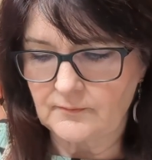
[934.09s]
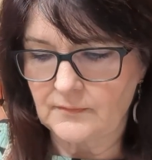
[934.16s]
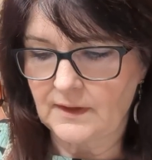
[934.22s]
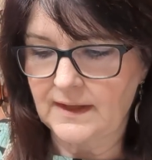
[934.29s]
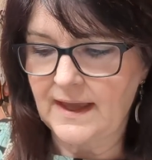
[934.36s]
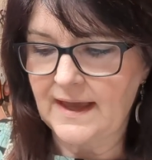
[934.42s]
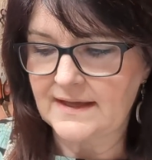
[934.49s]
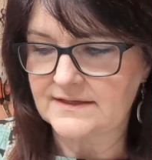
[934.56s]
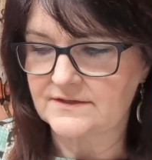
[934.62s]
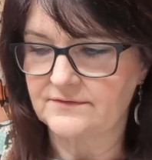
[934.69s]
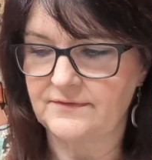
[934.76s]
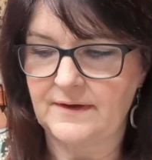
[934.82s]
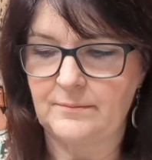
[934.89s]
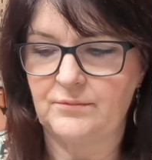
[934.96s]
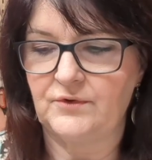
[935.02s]
cat
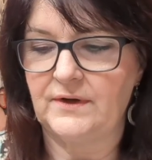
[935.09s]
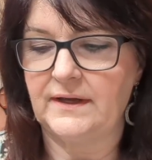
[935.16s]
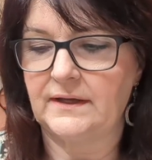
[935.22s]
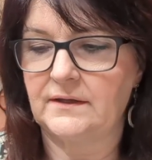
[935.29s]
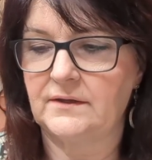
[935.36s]
fabric.